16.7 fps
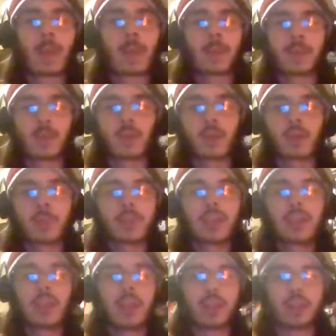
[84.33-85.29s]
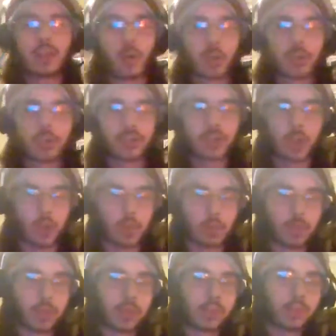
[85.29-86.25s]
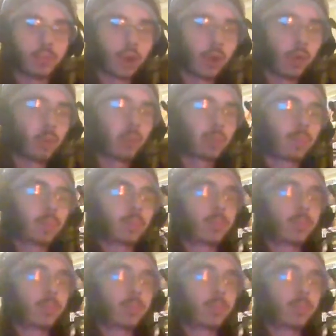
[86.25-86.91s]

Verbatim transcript: you want to be yourself. Don't